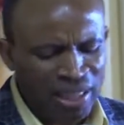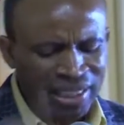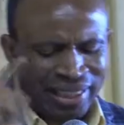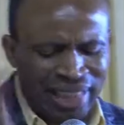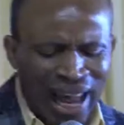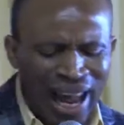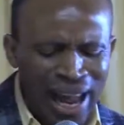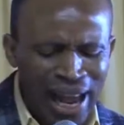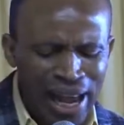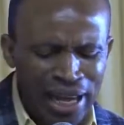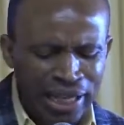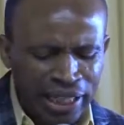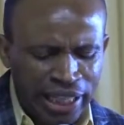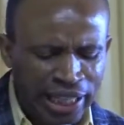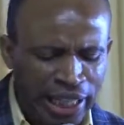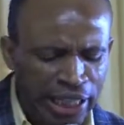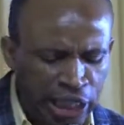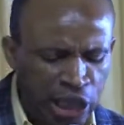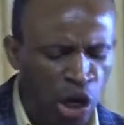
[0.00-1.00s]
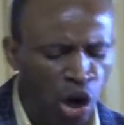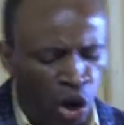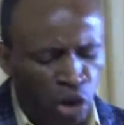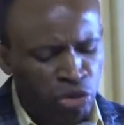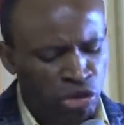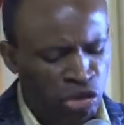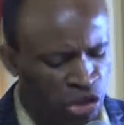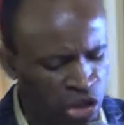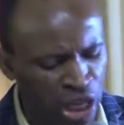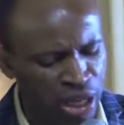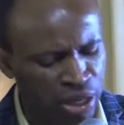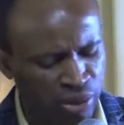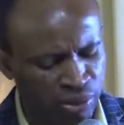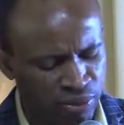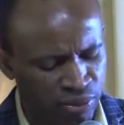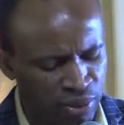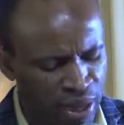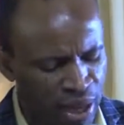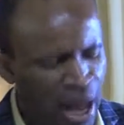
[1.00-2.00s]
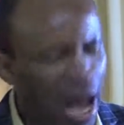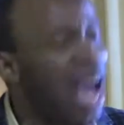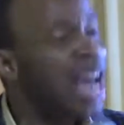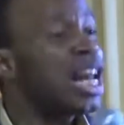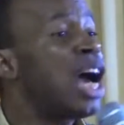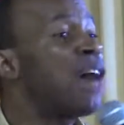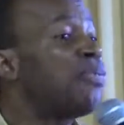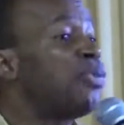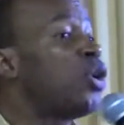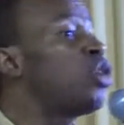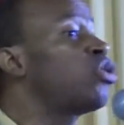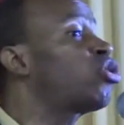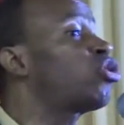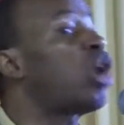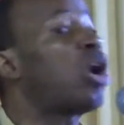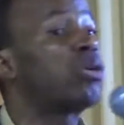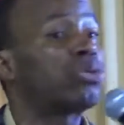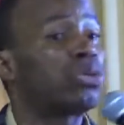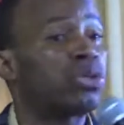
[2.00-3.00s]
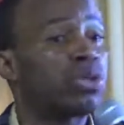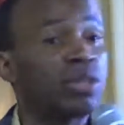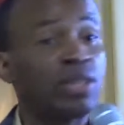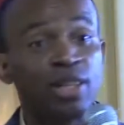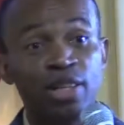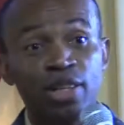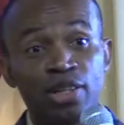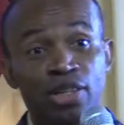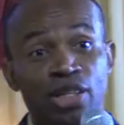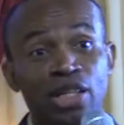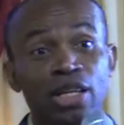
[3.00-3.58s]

but died in his own city and have no sons.